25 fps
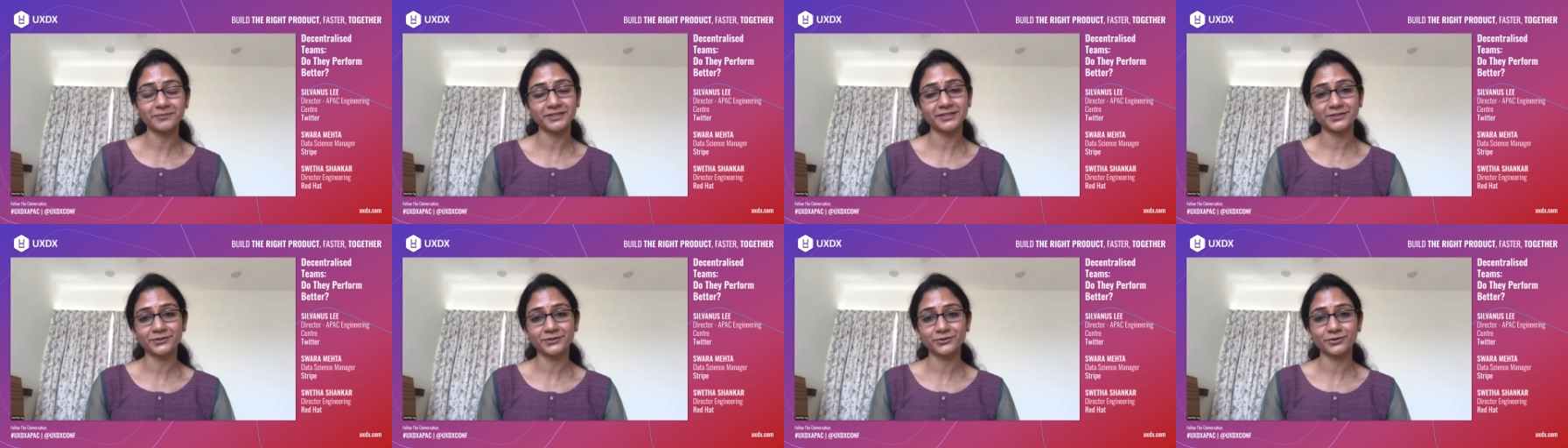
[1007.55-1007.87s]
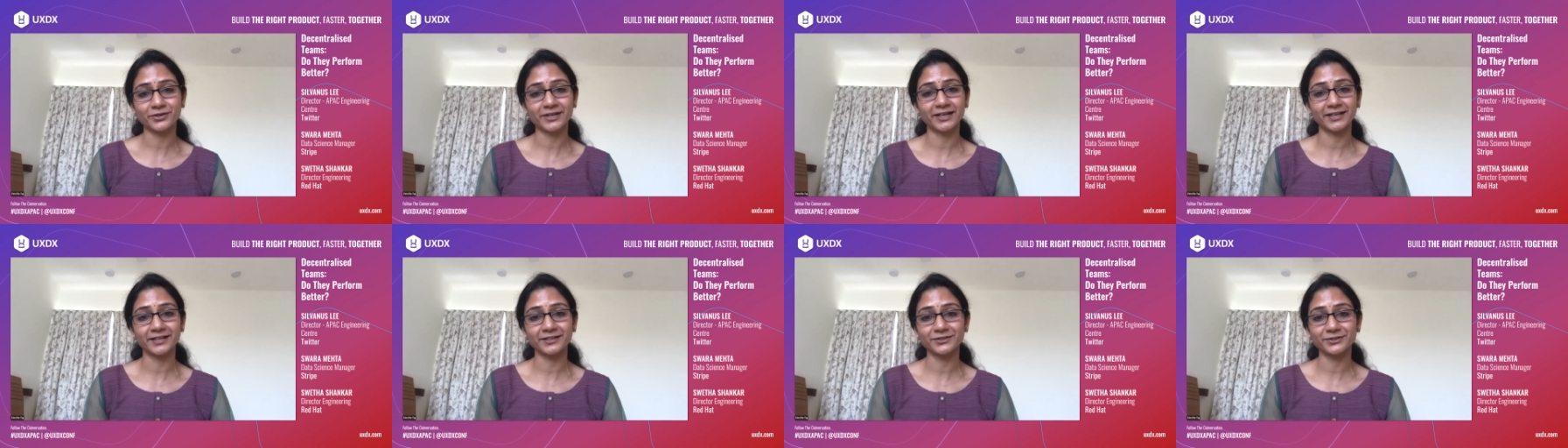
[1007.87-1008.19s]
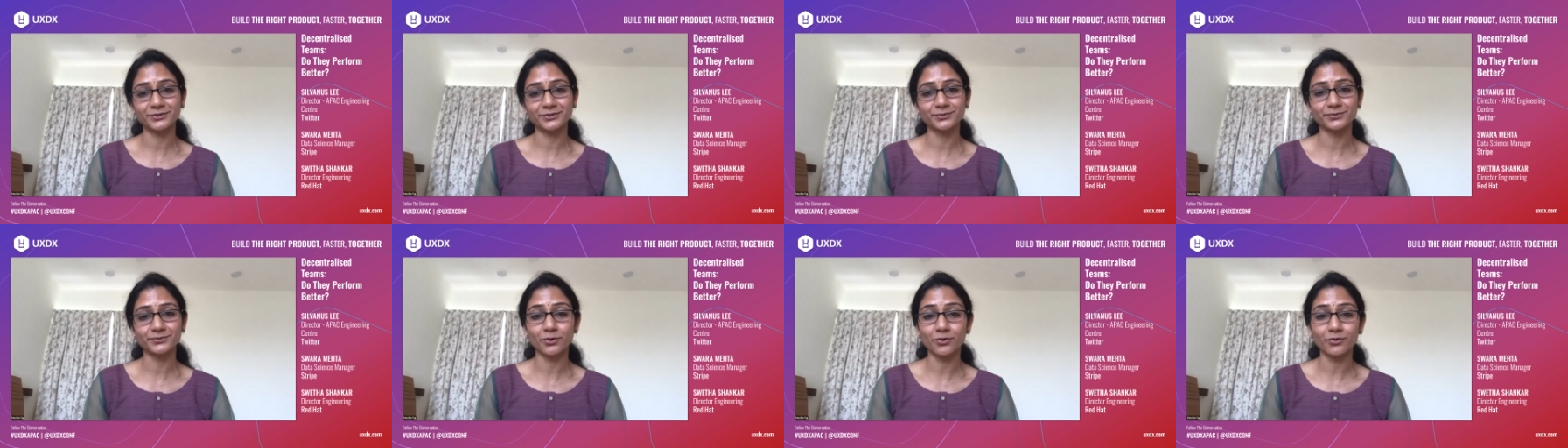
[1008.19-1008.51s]
in trying
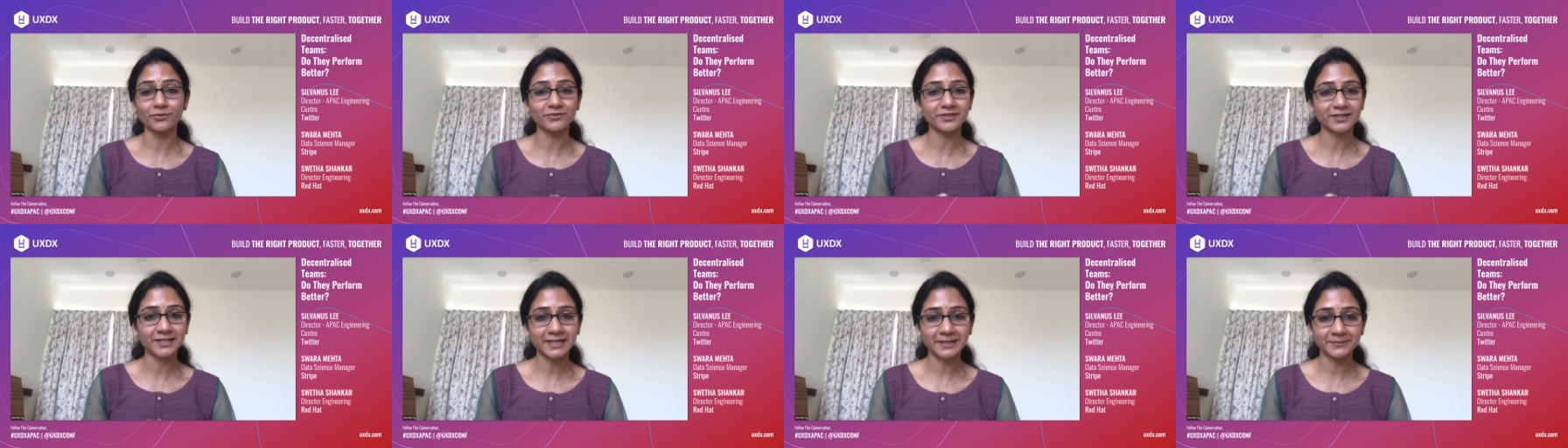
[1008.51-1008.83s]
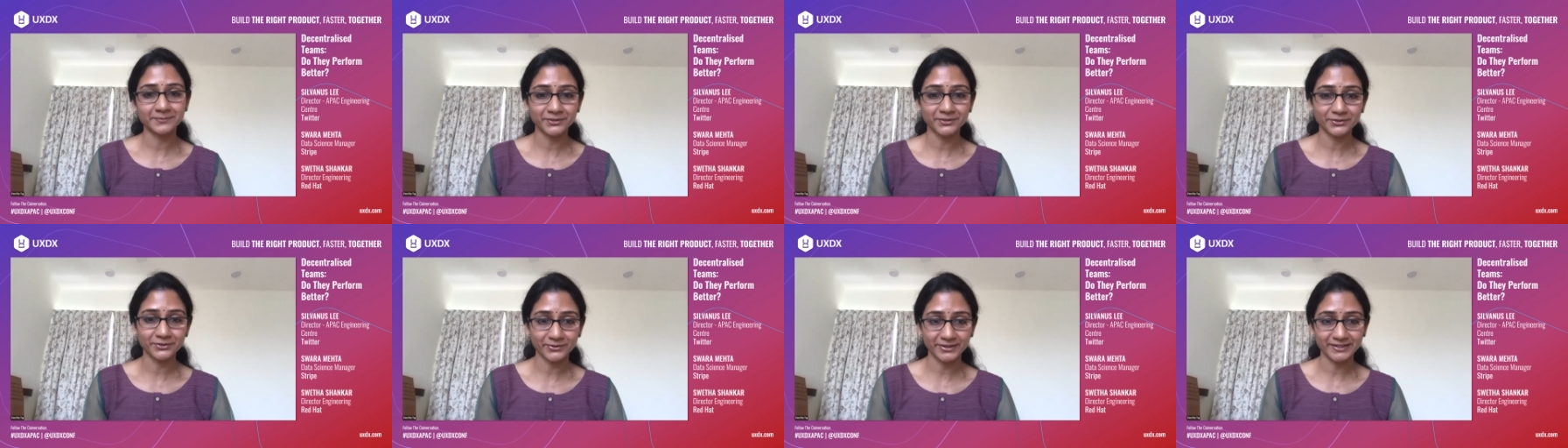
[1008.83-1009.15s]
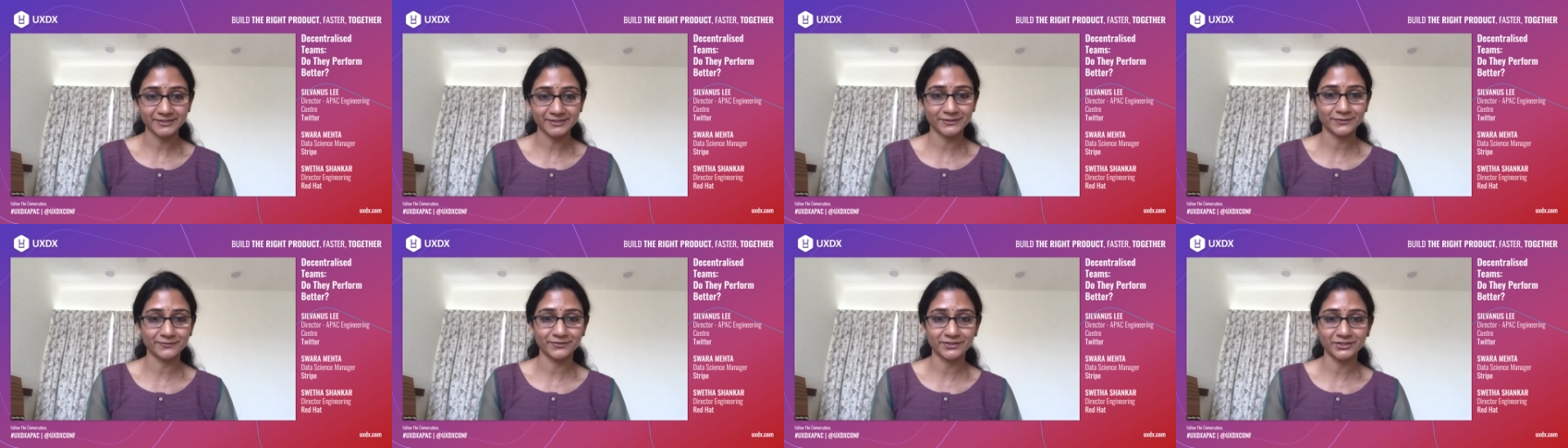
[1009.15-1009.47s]
to overcome the
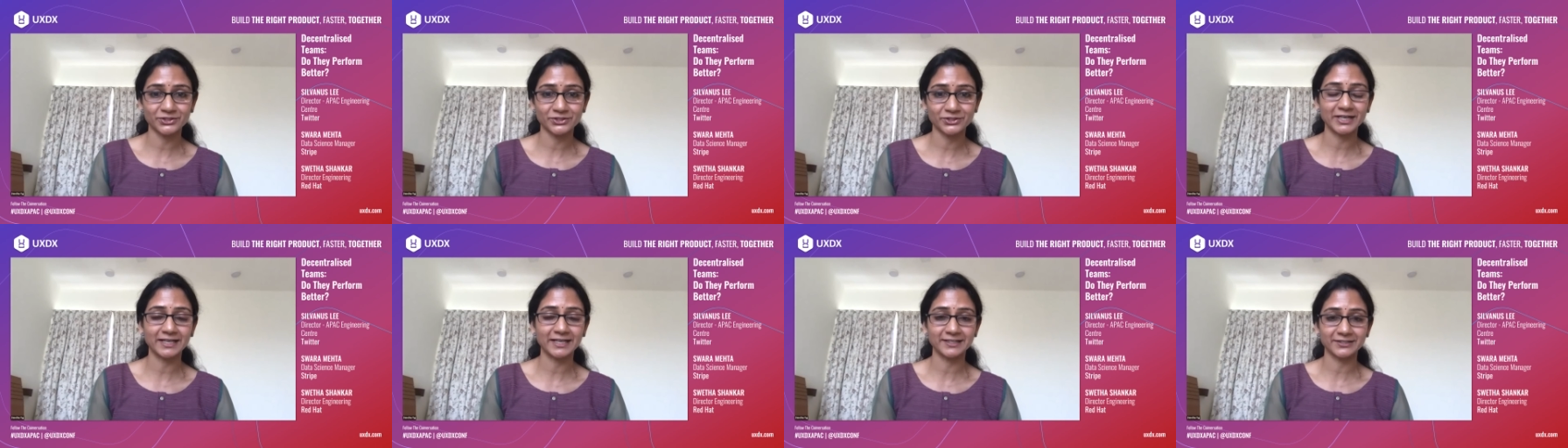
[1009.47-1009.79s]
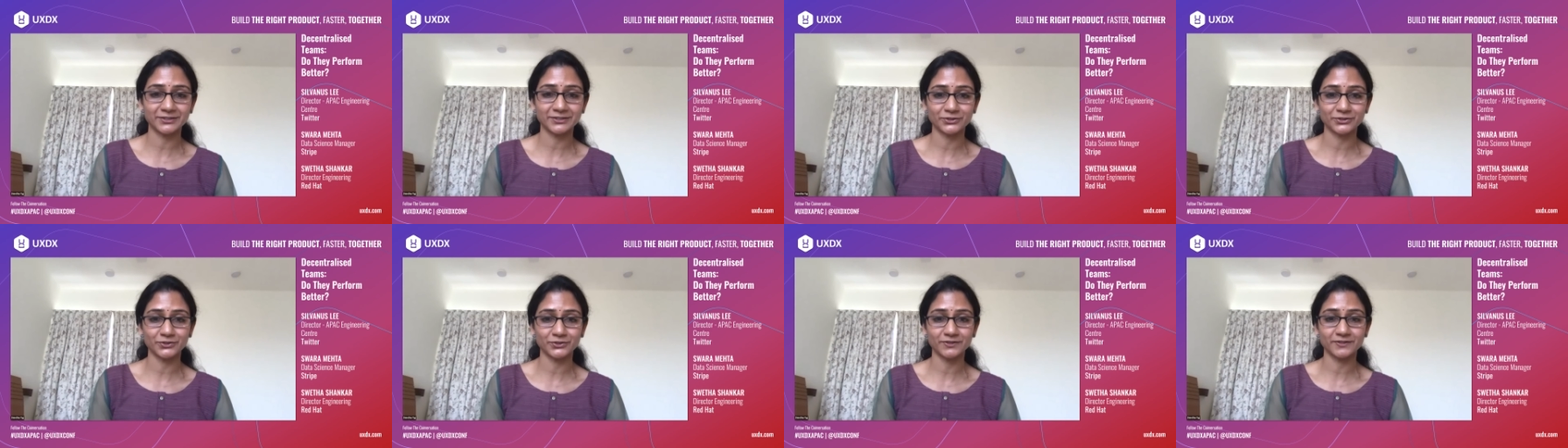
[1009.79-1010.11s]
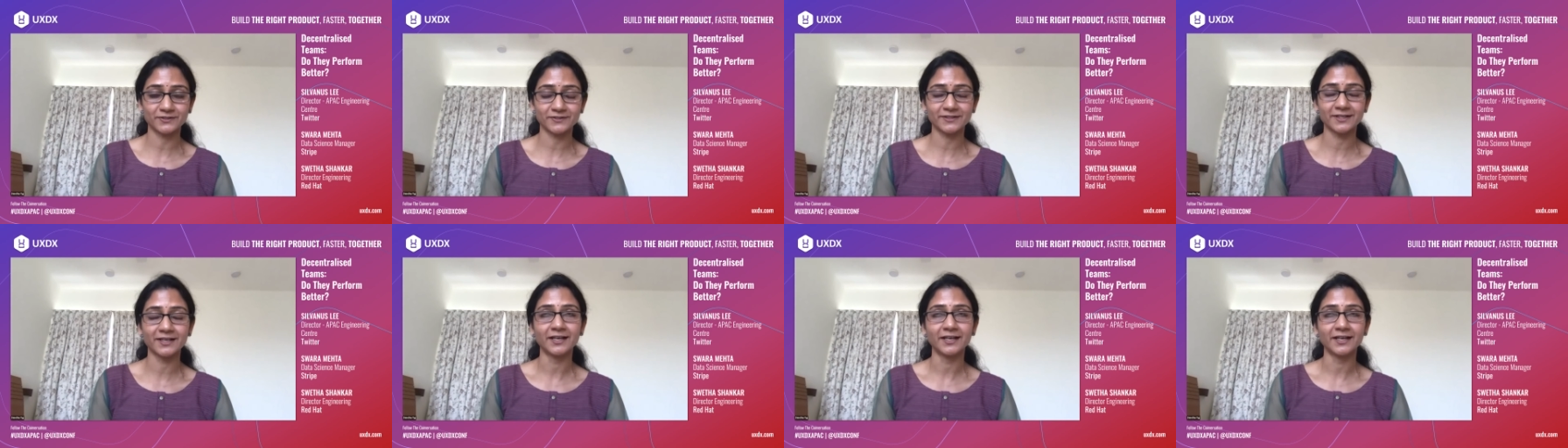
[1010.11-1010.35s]
rest of the challenges.